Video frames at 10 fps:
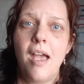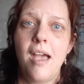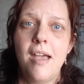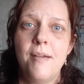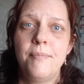
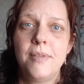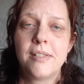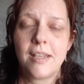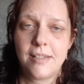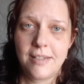It's
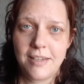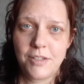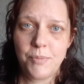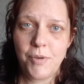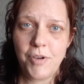Saturday
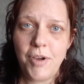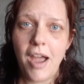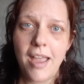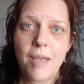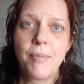tomorrow.
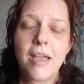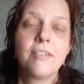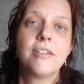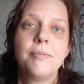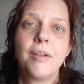I am
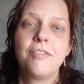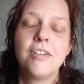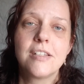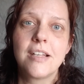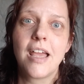having my
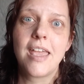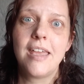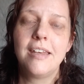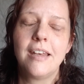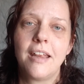first
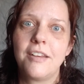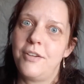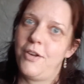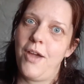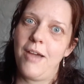lie-in and I don't
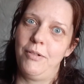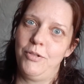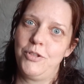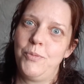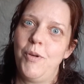know how
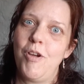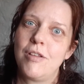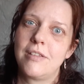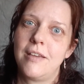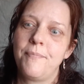long tomorrow,
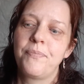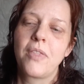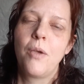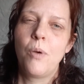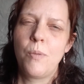so it
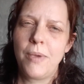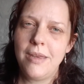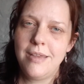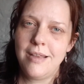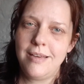won't be
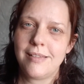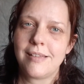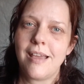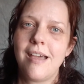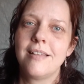an early
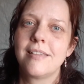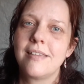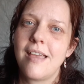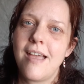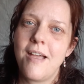start.
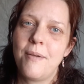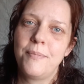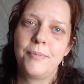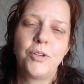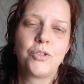
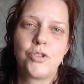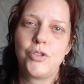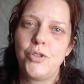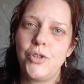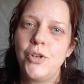I'm not
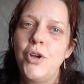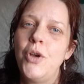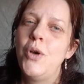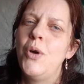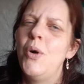sure
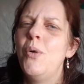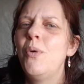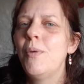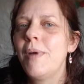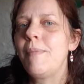
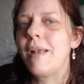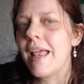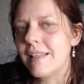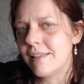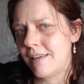what my
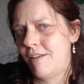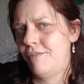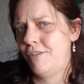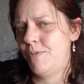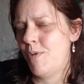plans are
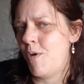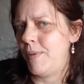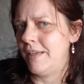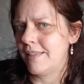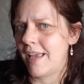for tomorrow
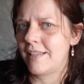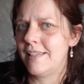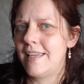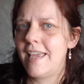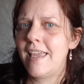being
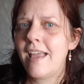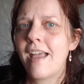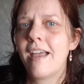Saturday.